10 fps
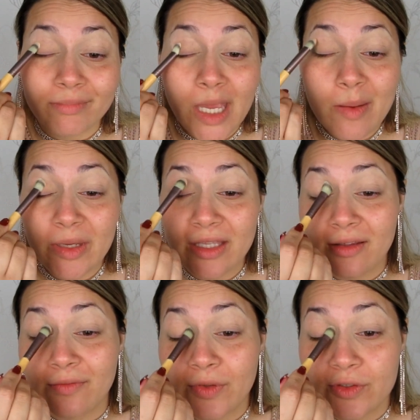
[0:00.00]
Maybe in
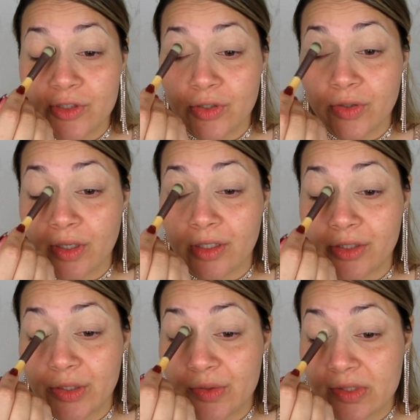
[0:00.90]
the future I'll
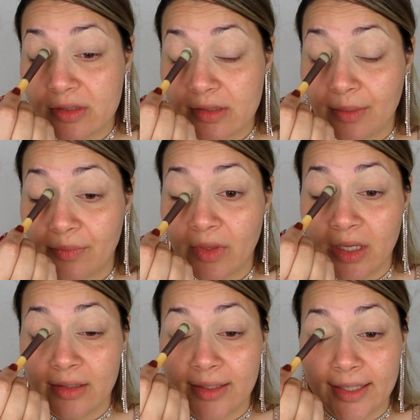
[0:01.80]
use some
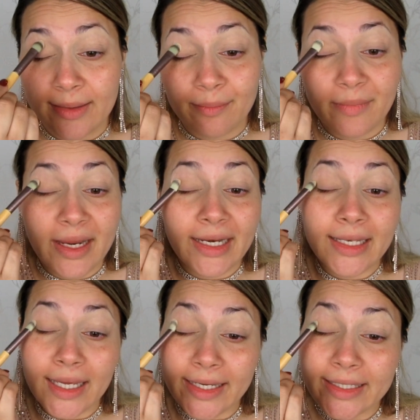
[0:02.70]
I may
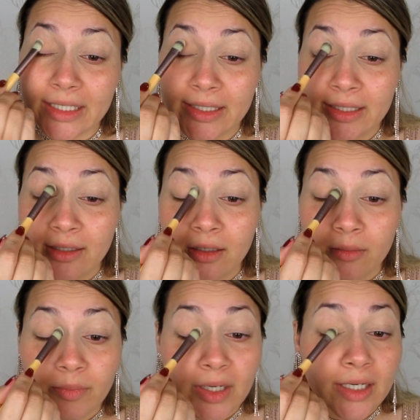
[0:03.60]
like,
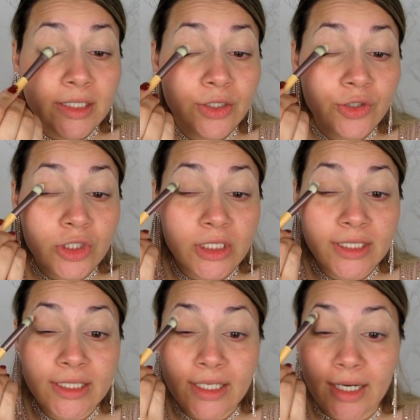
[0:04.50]
but
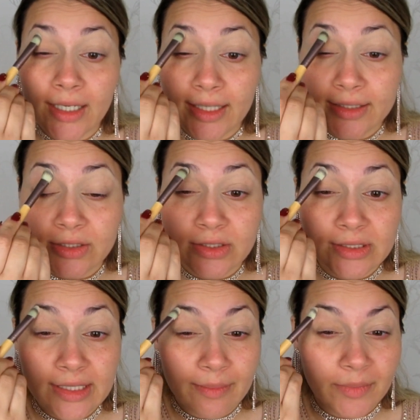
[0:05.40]
usually I like to
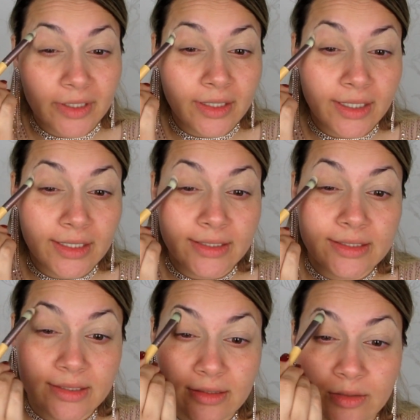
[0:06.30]
set my
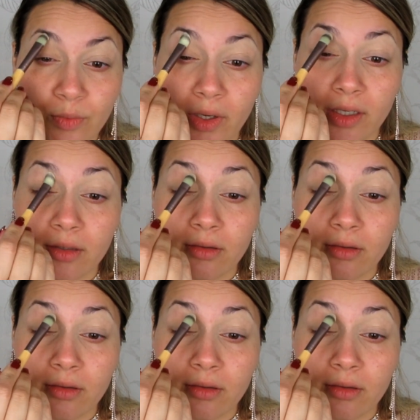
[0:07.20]
eyelids this way.